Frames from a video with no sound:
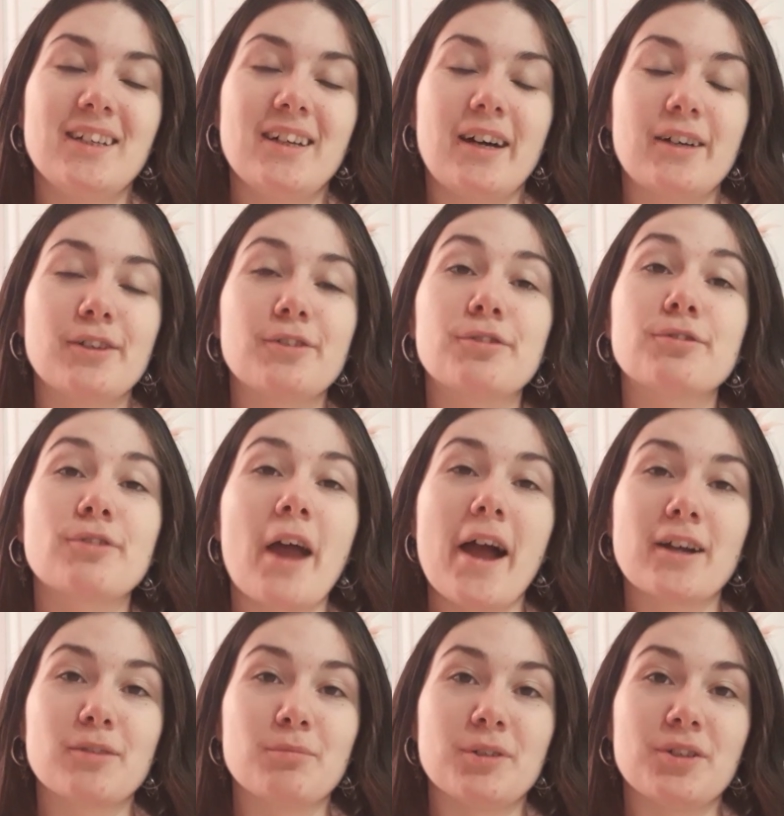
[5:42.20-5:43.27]
are a
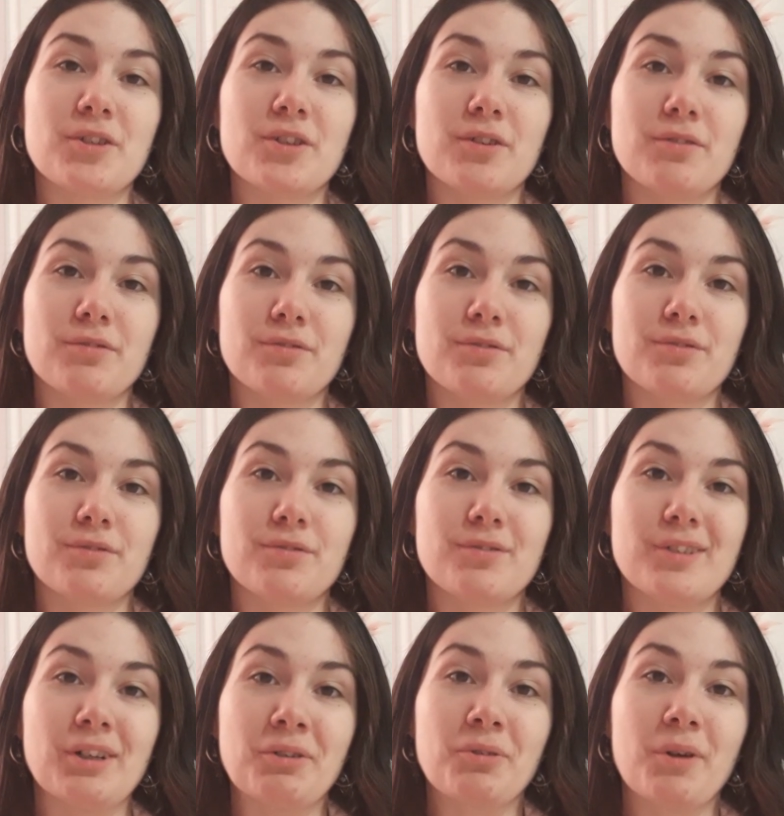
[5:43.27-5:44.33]
fragment of
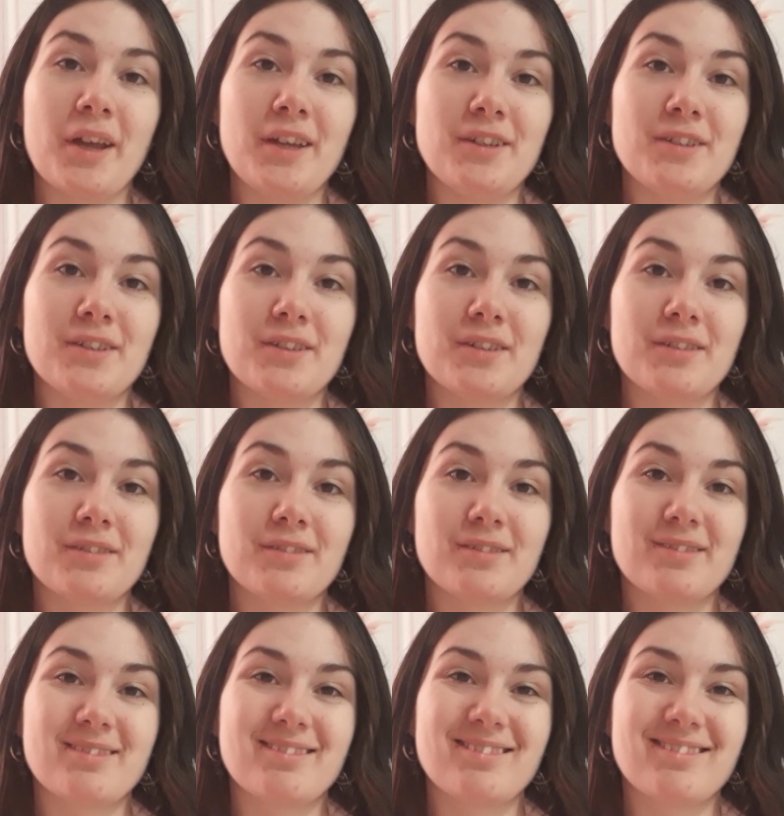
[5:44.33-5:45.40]
a great,
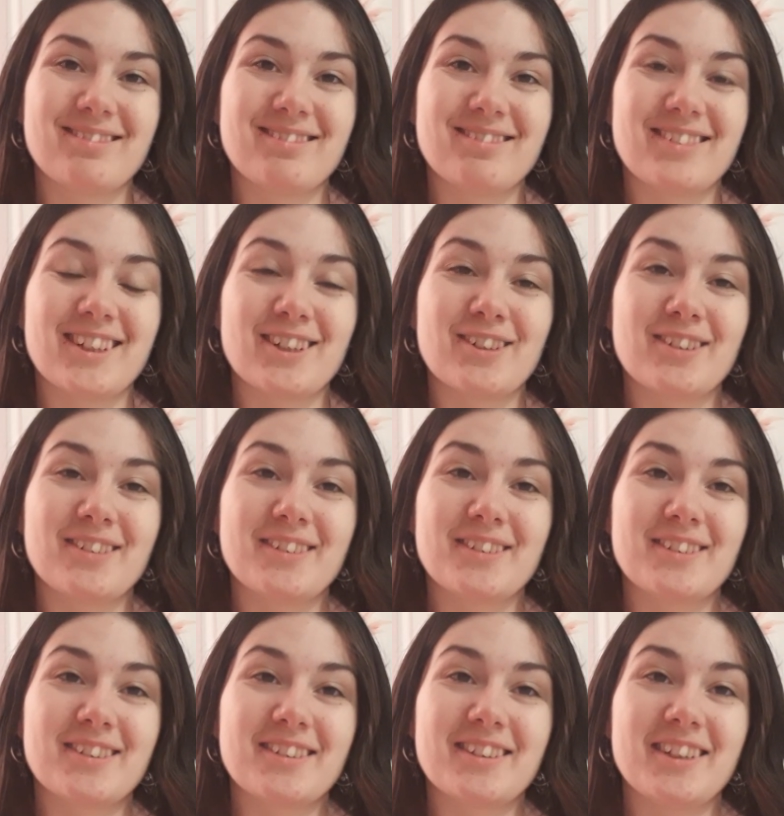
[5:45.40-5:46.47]
a,
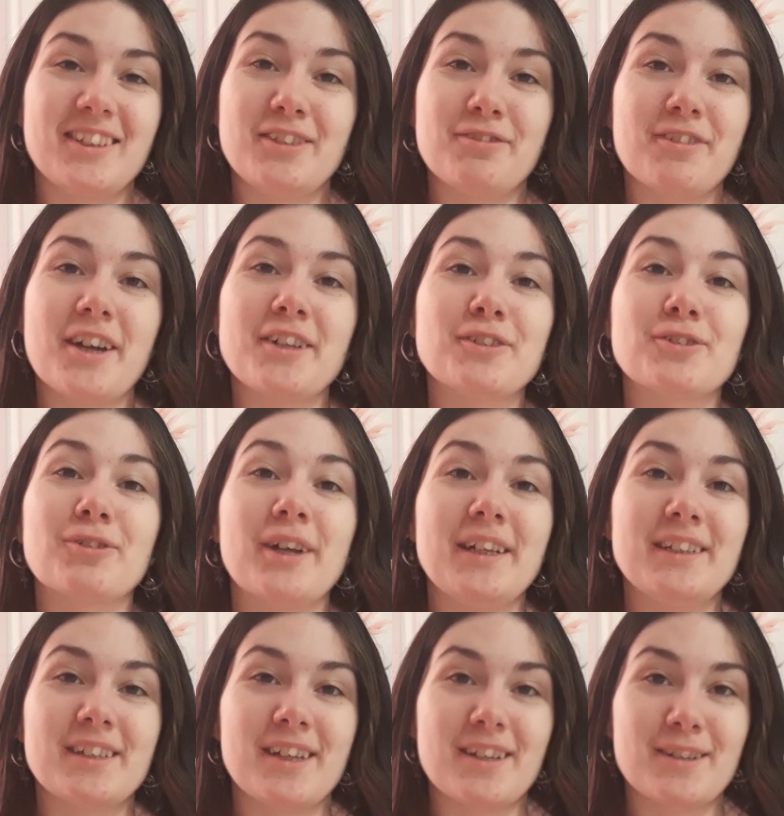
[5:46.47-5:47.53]
a divine
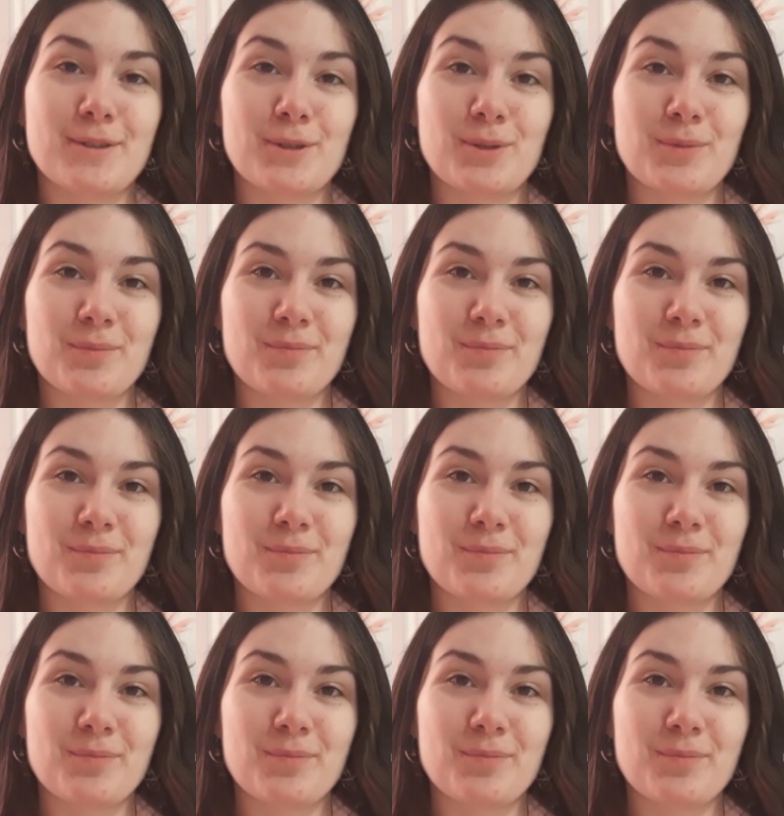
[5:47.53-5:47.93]
greatness.